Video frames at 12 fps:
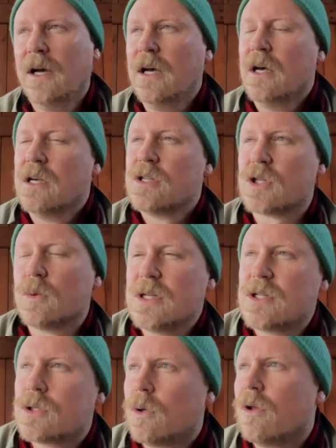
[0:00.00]
So I
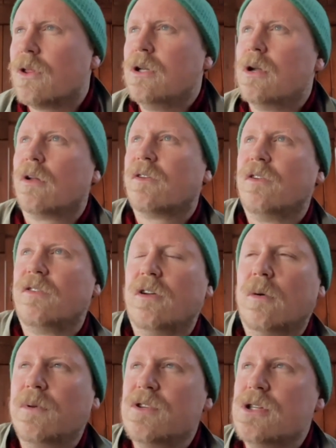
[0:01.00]
saw the knot as an
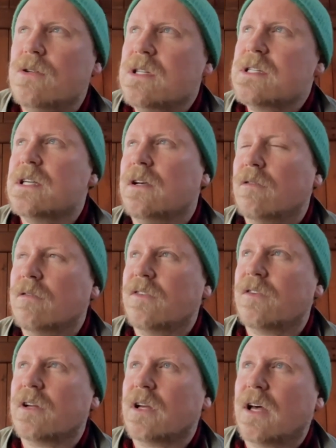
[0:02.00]
opportunity or as
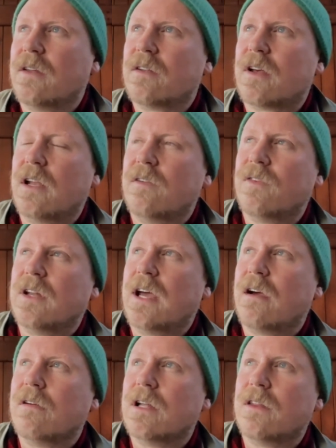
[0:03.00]
a as kind of an
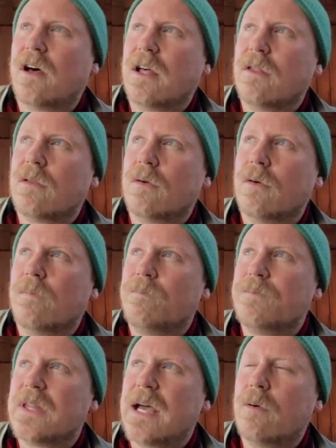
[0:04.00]
area that I thought,
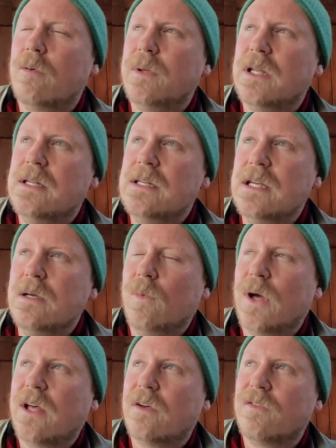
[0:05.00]
that would be a neat
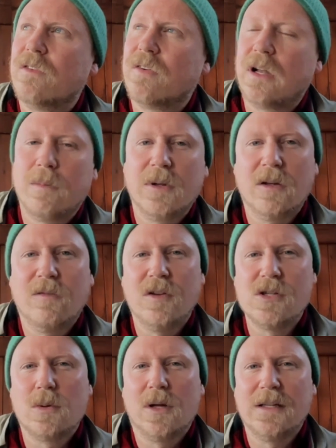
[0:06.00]
way of developing a
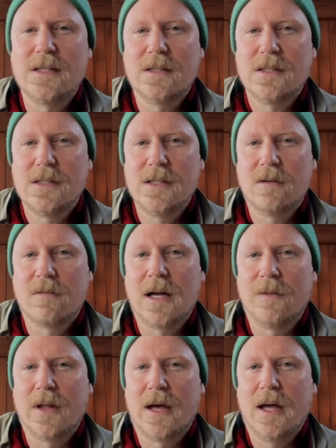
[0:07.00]
visual identity
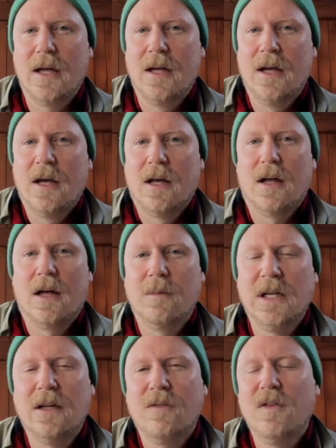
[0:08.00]
around that. I
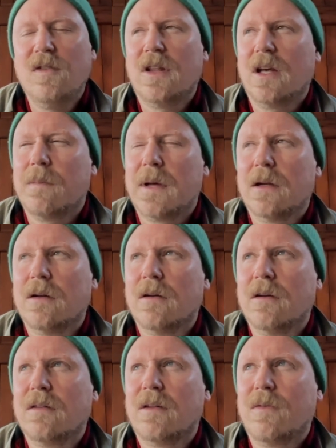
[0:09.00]
mean, if you think about a lot
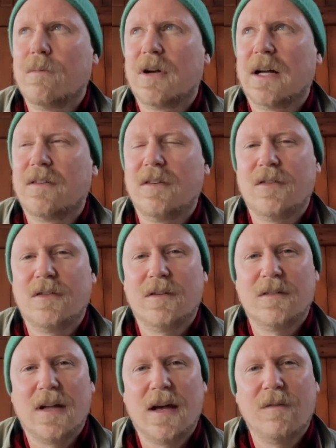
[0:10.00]
of different practitioners,
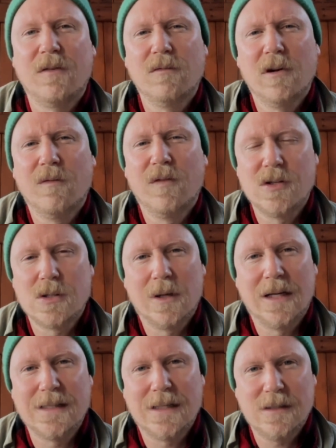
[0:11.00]
they have a real visual
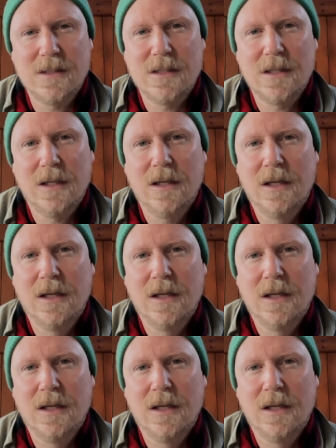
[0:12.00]
identity.